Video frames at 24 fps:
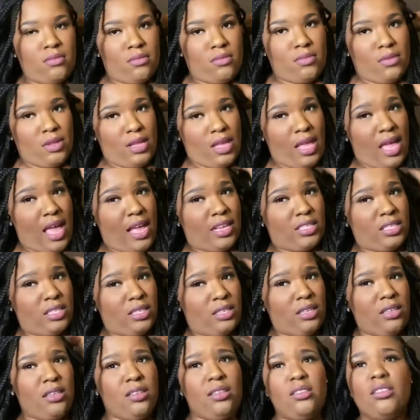
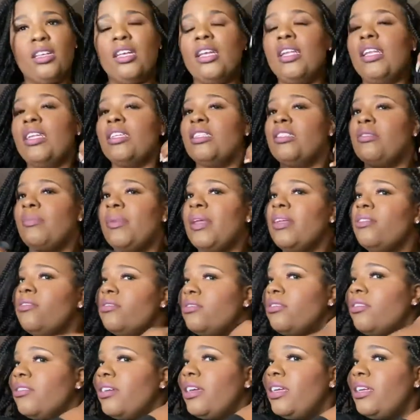Actually, and it
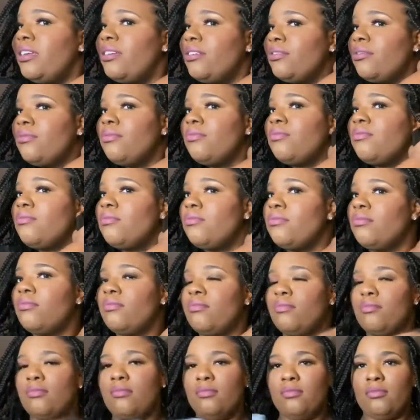smells great.
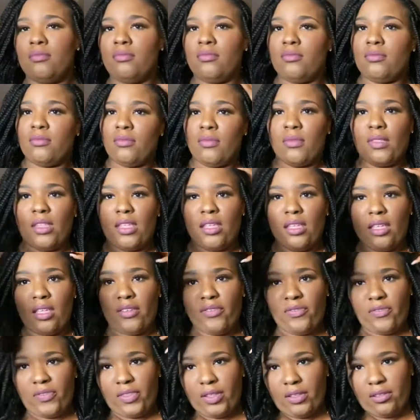It
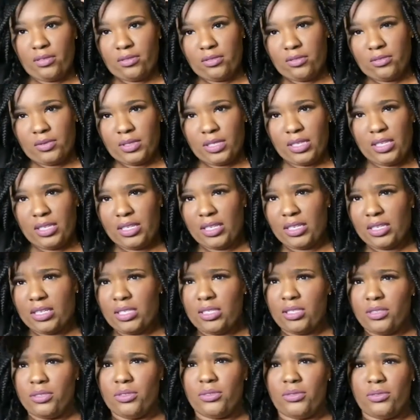feels really good
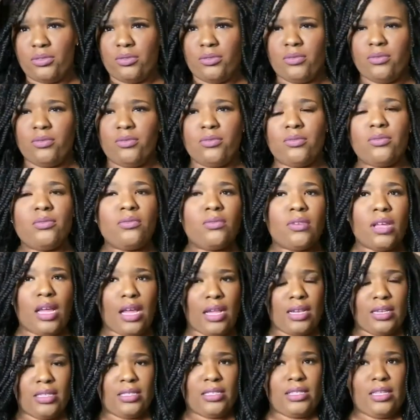too,
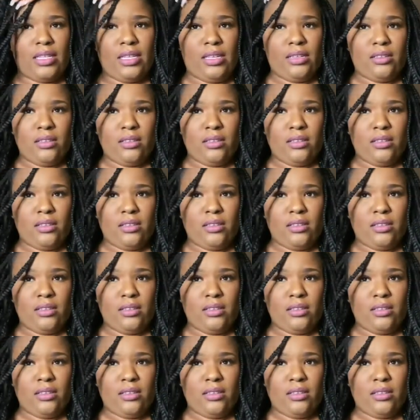honestly.